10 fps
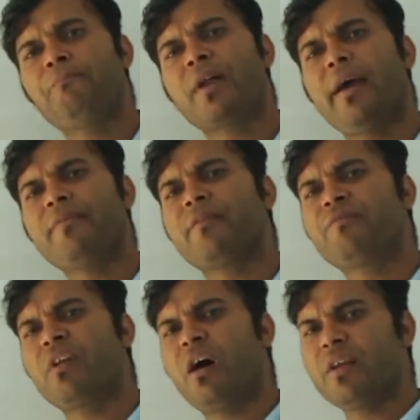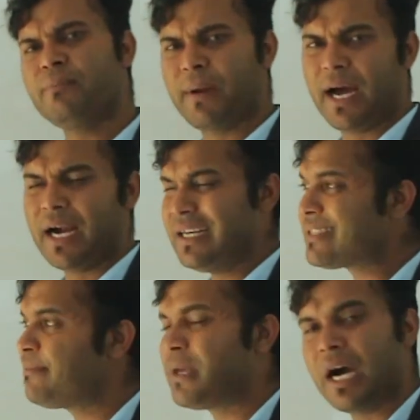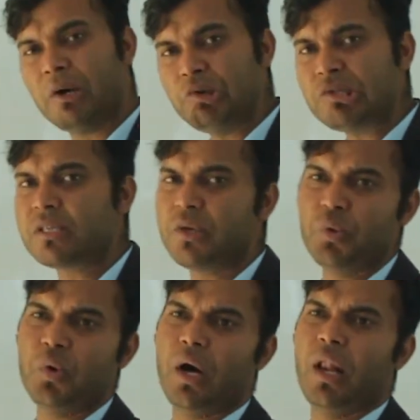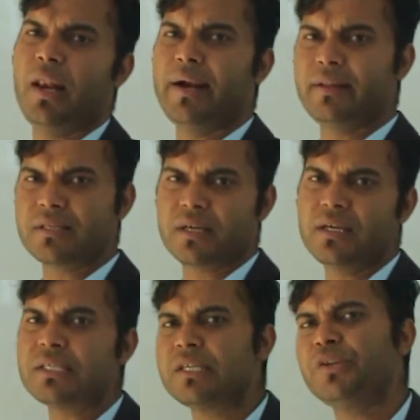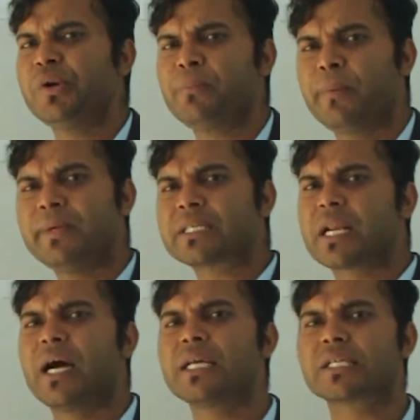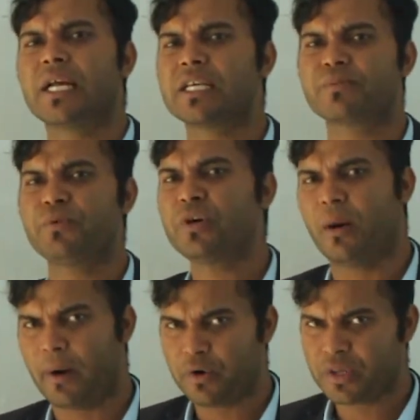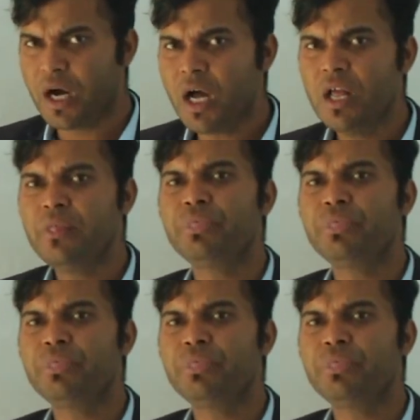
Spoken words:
types of flowering plants, because you already discussed in your previous class 4 about the